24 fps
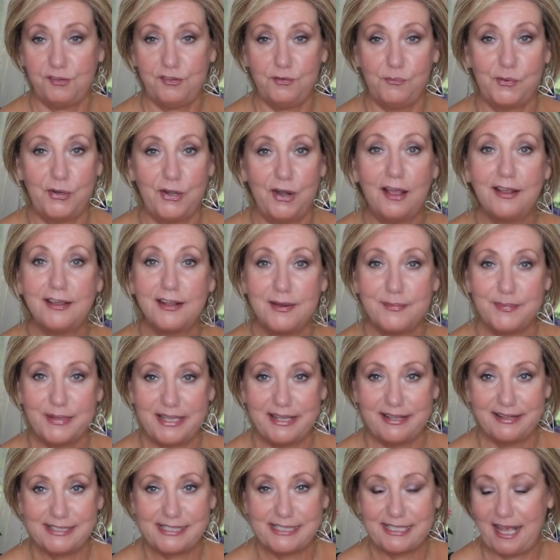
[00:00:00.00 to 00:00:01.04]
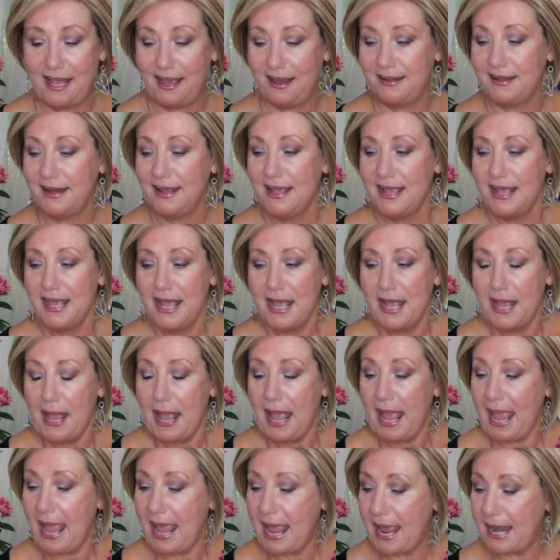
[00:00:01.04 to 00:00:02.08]
so we're not going to be inside.
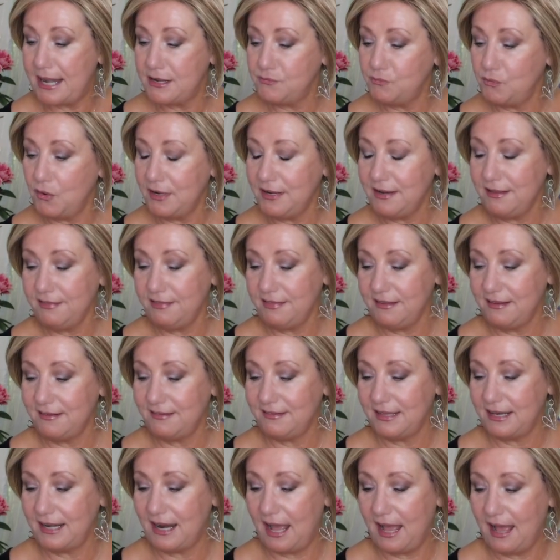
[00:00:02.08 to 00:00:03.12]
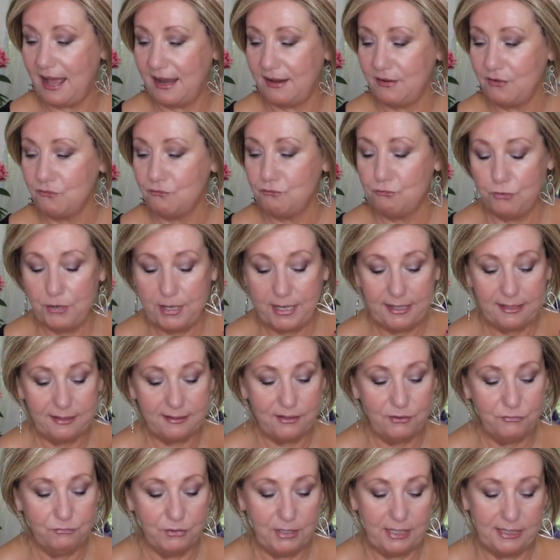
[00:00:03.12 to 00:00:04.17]
And one of the things that I
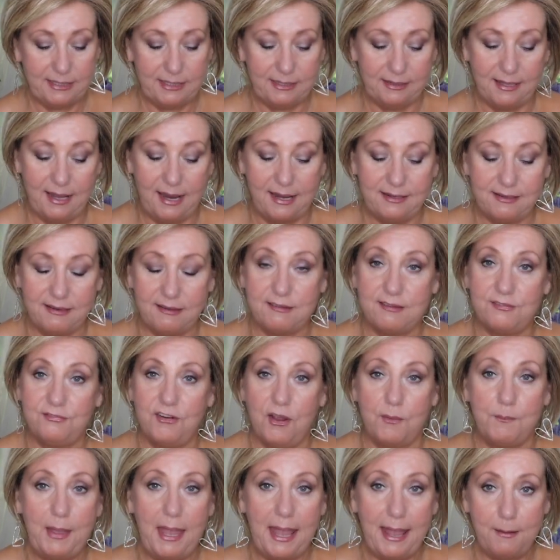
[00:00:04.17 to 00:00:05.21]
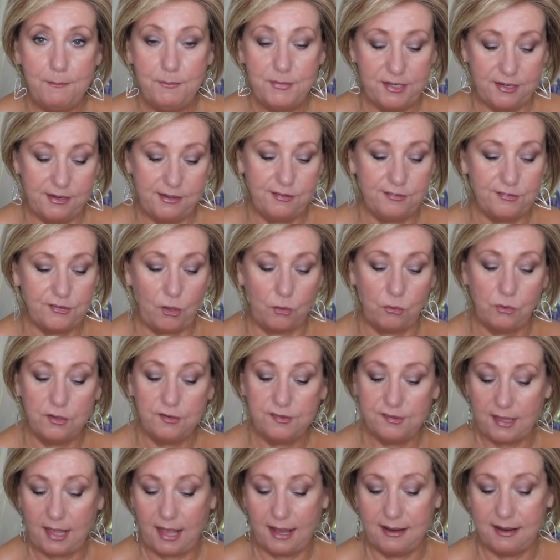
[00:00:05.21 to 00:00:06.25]
really, really liked is from MD Solar
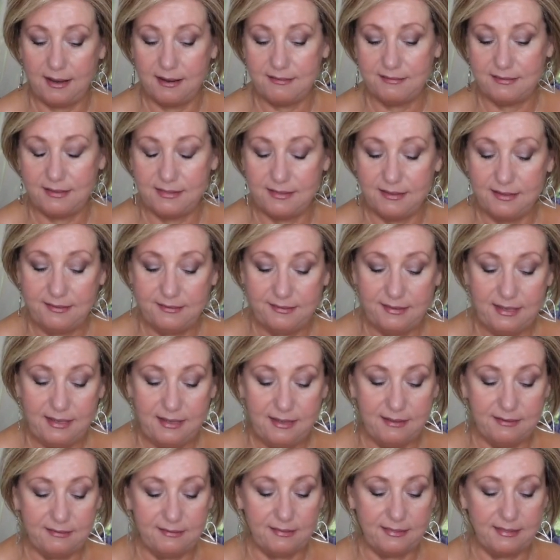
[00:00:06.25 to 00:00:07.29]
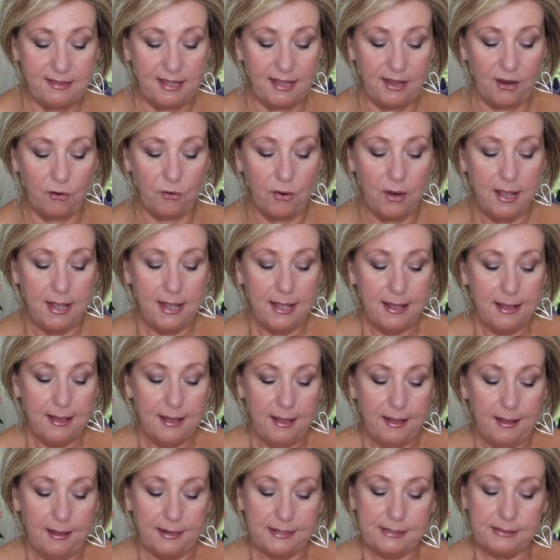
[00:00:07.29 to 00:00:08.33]
Science, and this is their
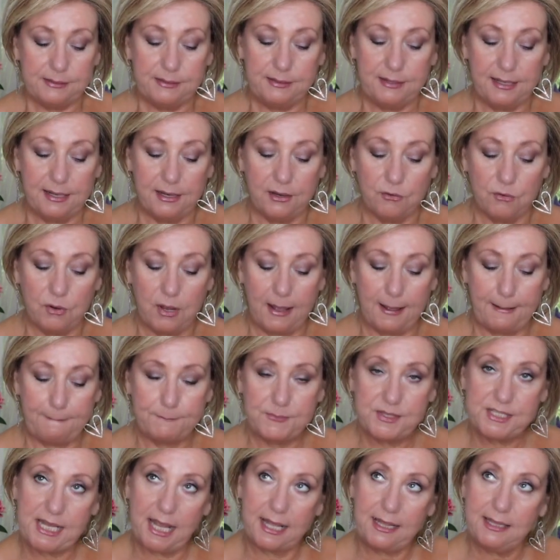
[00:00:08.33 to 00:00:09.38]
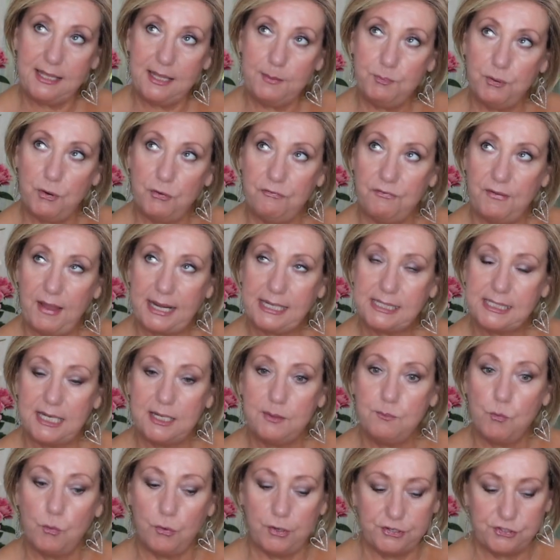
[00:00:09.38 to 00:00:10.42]
their um, Daily
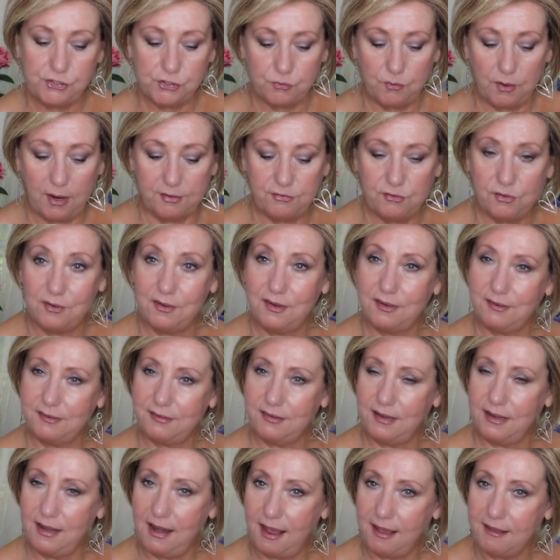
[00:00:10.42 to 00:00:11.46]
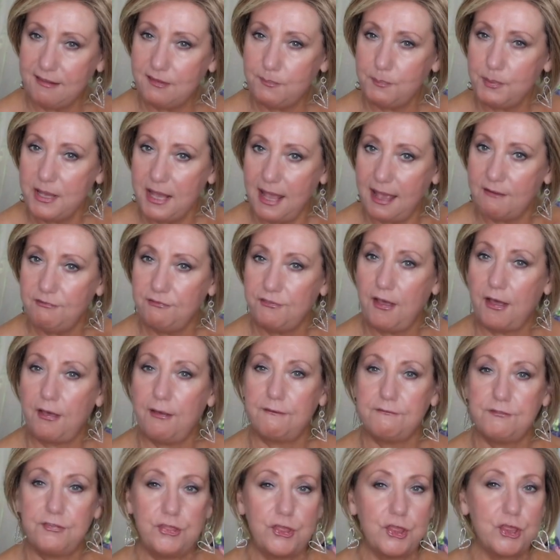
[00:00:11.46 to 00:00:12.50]
Perfecting Moisturizer, and it's an SPF
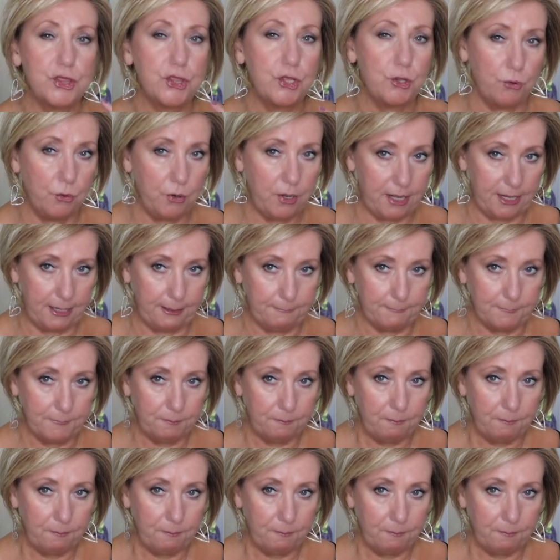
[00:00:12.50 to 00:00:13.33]
of 30.